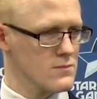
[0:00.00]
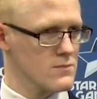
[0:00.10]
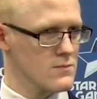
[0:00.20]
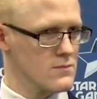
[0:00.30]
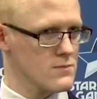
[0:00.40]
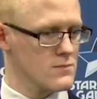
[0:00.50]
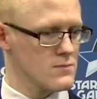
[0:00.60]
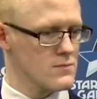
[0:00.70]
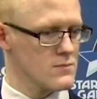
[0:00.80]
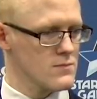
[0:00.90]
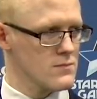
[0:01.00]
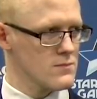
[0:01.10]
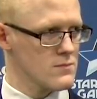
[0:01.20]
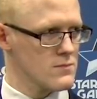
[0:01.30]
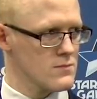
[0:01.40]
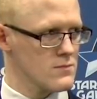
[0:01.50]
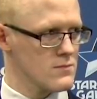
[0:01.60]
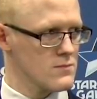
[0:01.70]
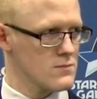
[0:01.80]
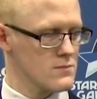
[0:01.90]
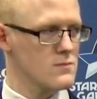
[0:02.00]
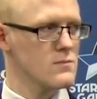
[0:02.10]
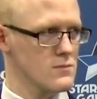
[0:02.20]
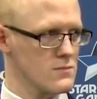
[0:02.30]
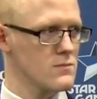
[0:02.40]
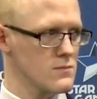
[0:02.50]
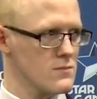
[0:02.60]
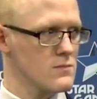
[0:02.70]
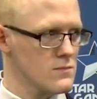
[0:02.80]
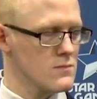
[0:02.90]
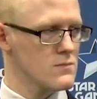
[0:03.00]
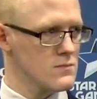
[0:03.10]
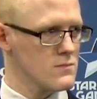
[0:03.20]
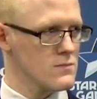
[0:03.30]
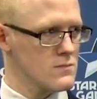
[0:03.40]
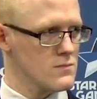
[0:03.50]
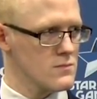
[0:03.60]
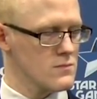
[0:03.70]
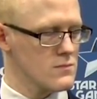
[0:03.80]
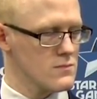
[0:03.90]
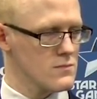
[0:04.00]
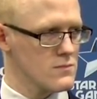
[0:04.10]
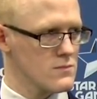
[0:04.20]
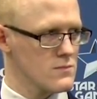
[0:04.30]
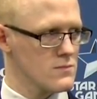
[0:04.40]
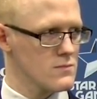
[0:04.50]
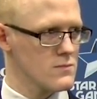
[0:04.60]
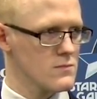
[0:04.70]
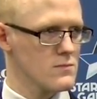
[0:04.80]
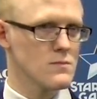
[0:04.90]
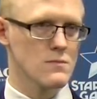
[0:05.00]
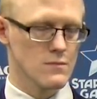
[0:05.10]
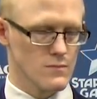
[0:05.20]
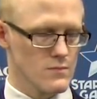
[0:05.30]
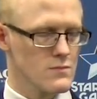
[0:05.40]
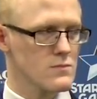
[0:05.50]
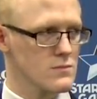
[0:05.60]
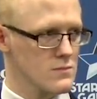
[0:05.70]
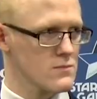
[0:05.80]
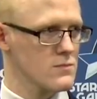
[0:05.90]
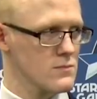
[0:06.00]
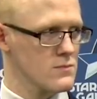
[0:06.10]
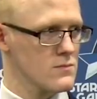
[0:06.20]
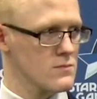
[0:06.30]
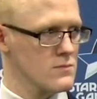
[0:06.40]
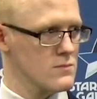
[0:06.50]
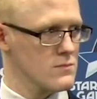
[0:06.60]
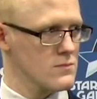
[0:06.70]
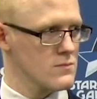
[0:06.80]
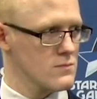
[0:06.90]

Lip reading: This person isn't speaking.